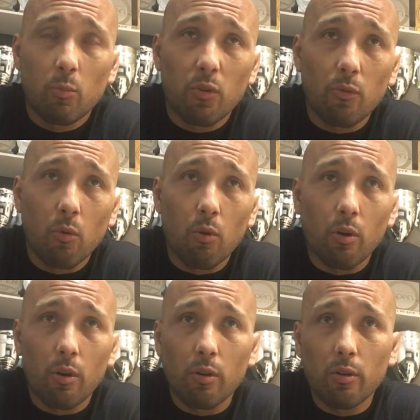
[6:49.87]

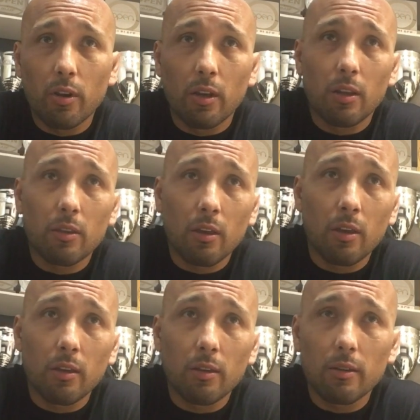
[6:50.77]
before
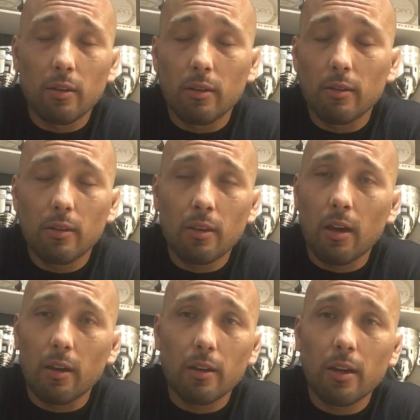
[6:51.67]
anything. And
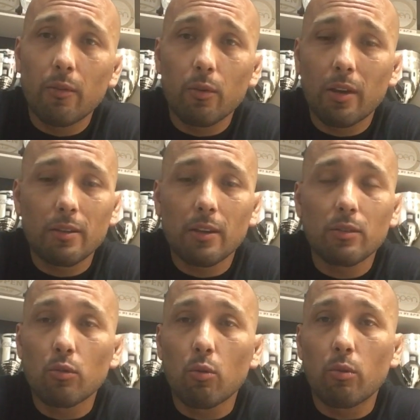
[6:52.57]
yeah, that's
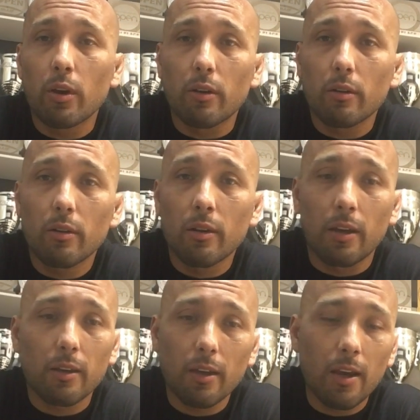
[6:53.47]
a no-brainer.
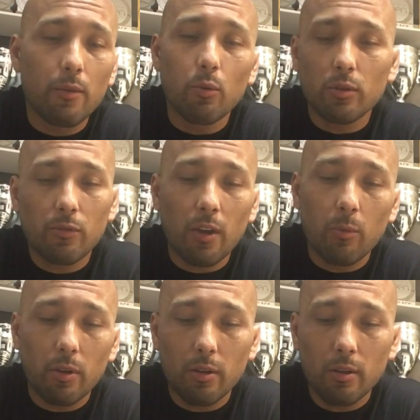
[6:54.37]
Like everyone's
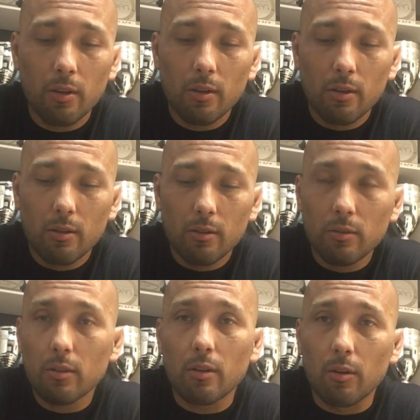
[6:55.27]
family
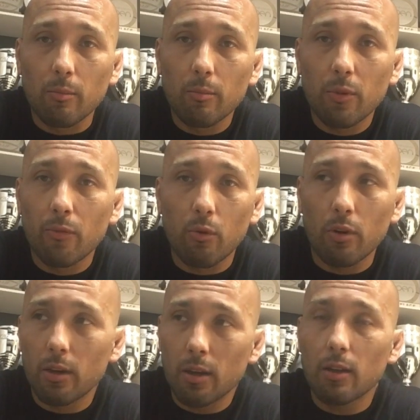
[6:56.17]
should come
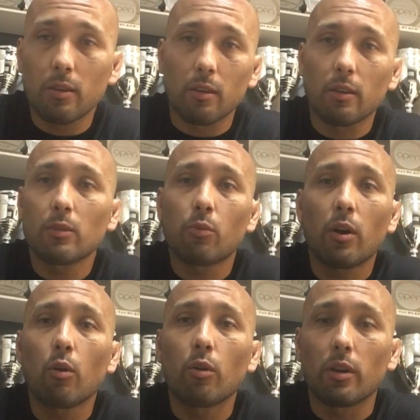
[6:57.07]
before anything. That's
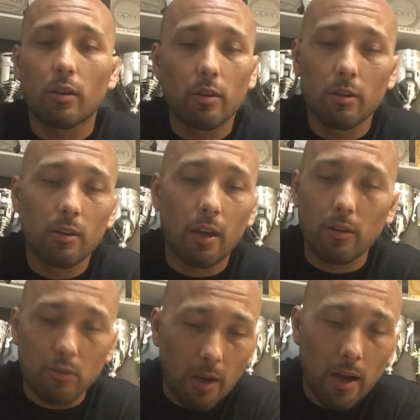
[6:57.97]
priority. And you got
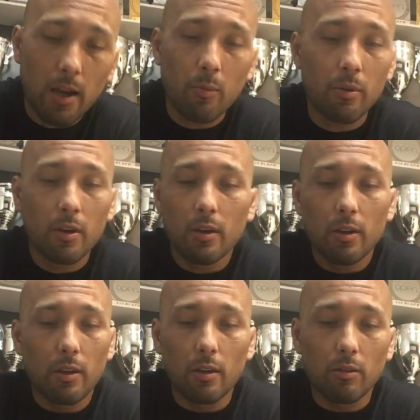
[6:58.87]
your job,
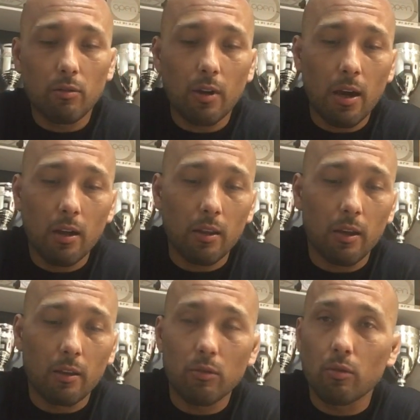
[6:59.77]
and then you got
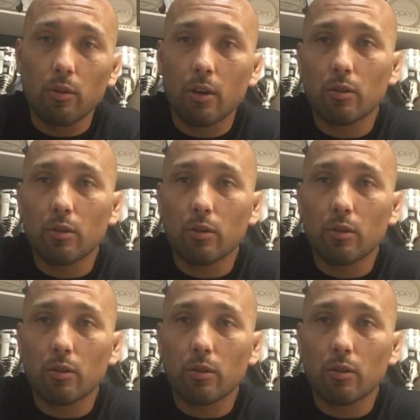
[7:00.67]
like, you know, your